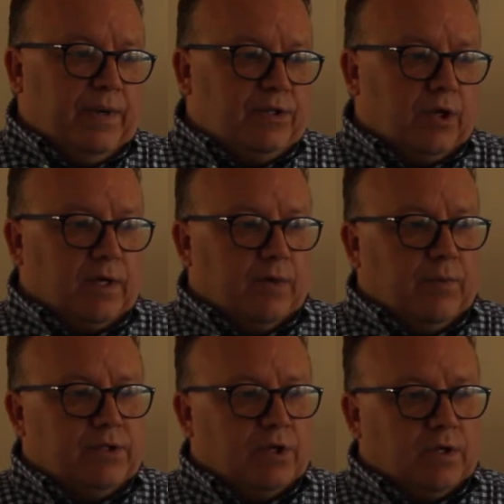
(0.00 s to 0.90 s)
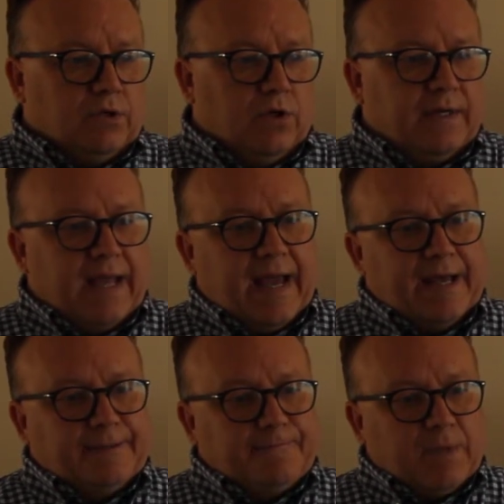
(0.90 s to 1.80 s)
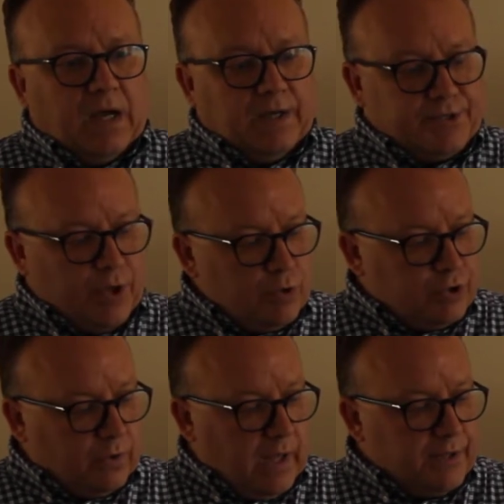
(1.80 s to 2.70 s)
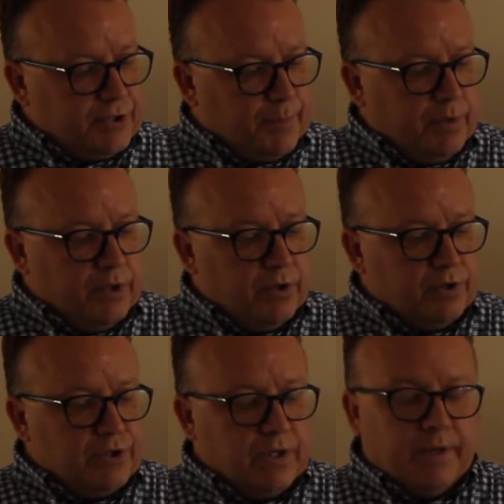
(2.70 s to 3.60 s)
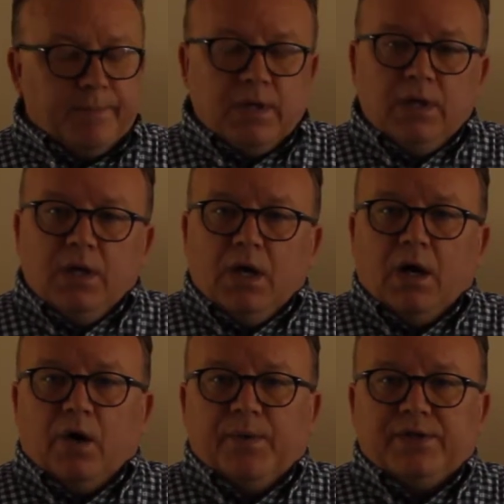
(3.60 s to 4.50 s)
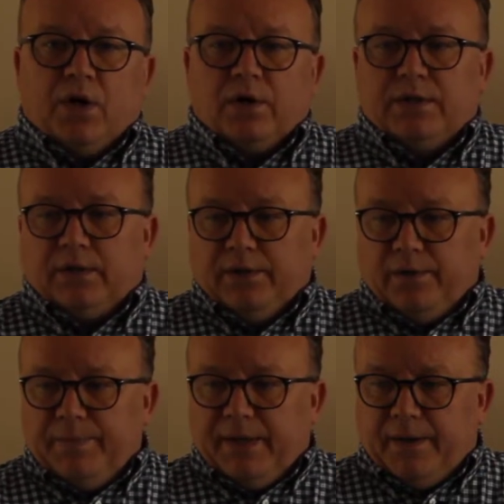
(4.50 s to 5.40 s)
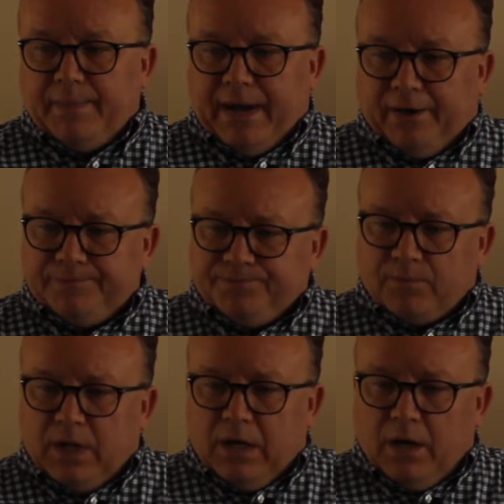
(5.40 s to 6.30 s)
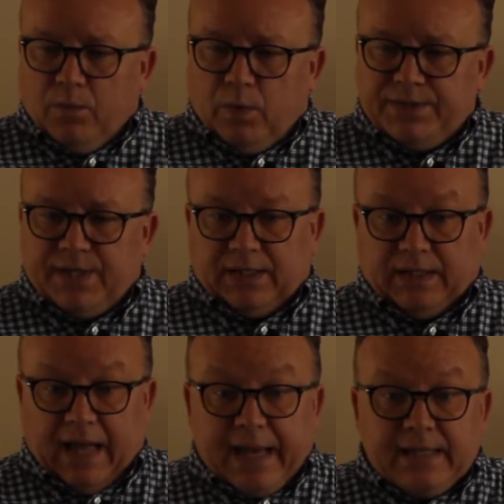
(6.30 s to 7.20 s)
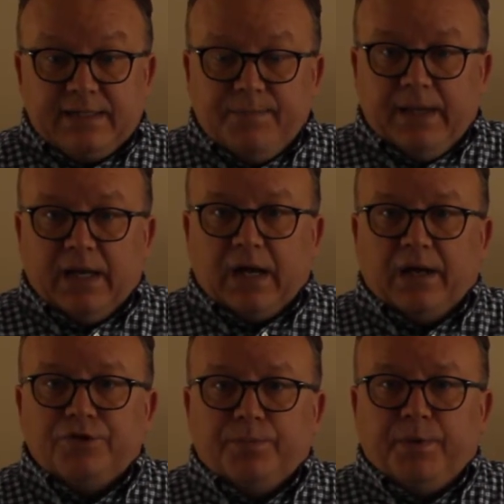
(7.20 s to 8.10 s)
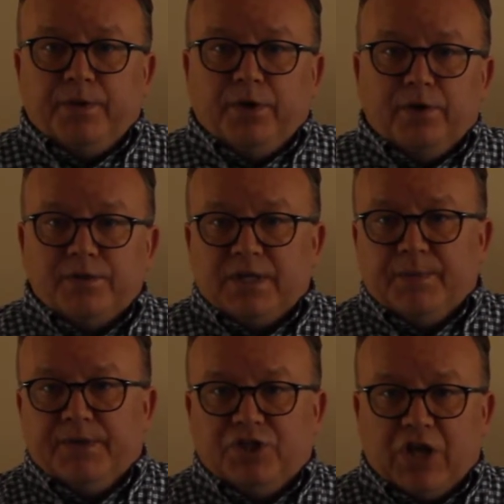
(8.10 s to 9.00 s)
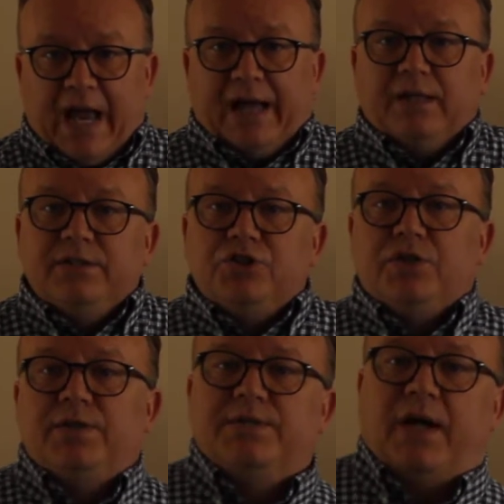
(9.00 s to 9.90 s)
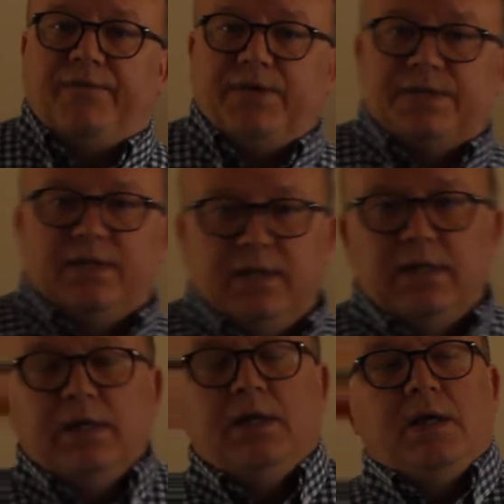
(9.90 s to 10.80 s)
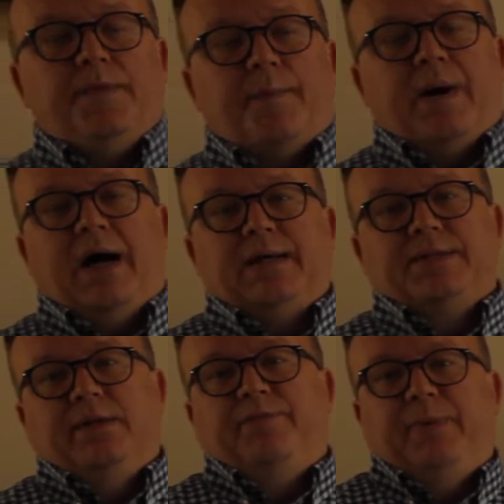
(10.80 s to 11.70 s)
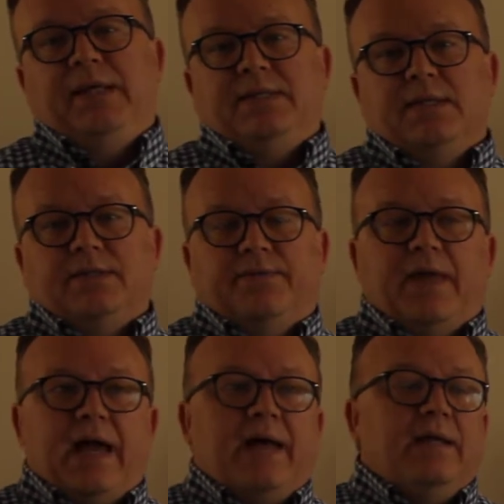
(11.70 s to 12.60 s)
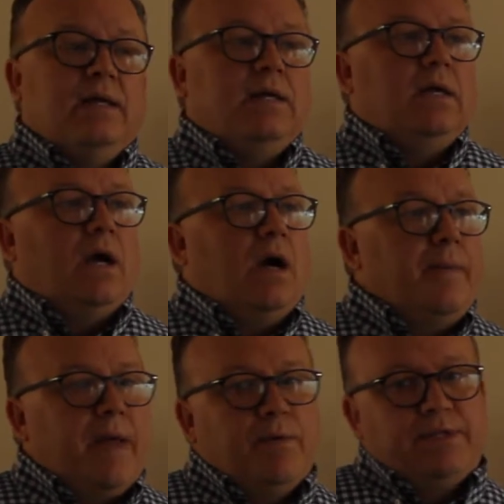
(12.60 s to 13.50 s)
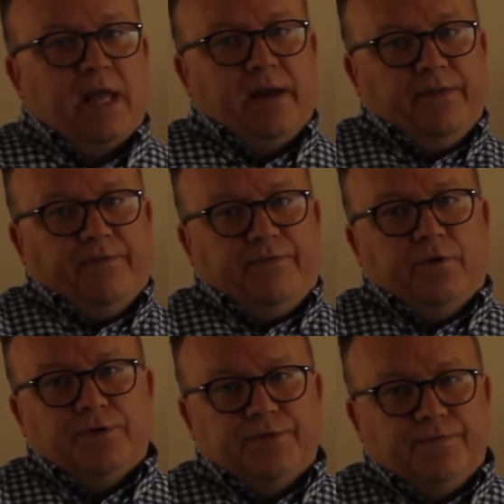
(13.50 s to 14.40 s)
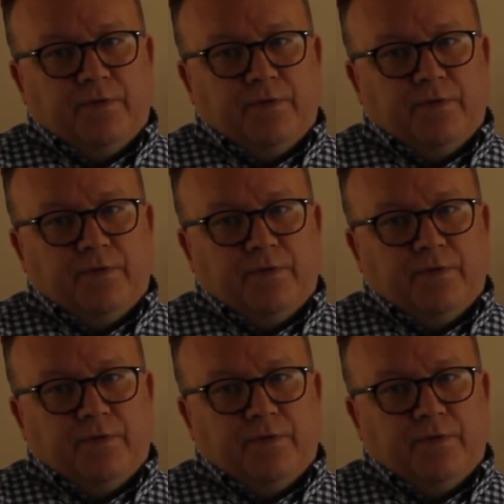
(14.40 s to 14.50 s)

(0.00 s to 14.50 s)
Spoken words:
took a look at social entrepreneurship. We talked a little bit about what's it like to be an entrepreneur, some of the challenges, obviously the positive pieces of that. That was kind of the first